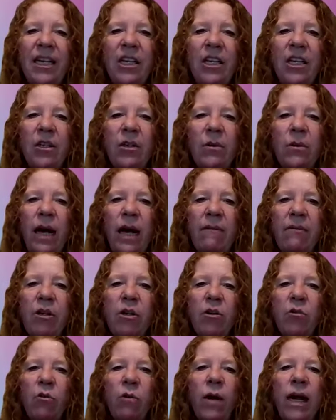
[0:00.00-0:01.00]
Thank you. Have
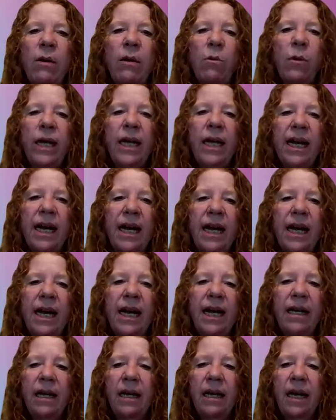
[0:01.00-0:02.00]
a great
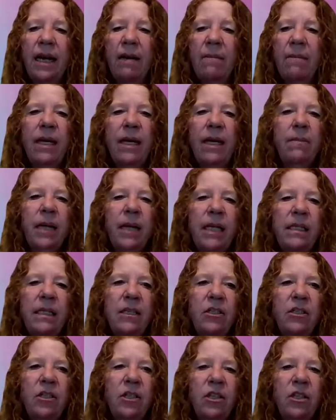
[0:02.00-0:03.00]
weekend and many
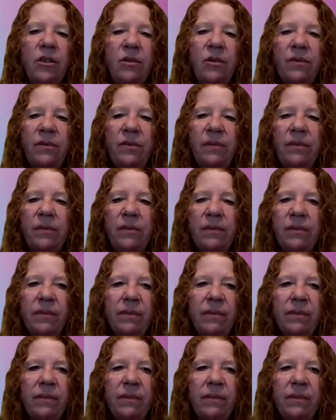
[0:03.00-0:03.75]
blessings to you.